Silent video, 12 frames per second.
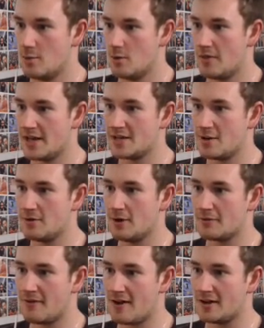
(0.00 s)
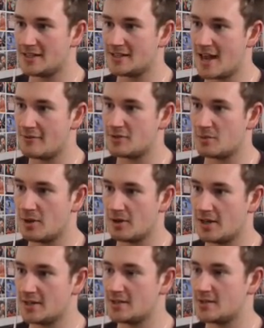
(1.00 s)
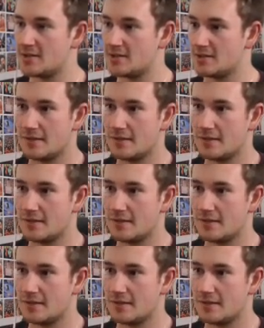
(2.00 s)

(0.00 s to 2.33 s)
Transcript: Well, they don't look very safe, to be honest.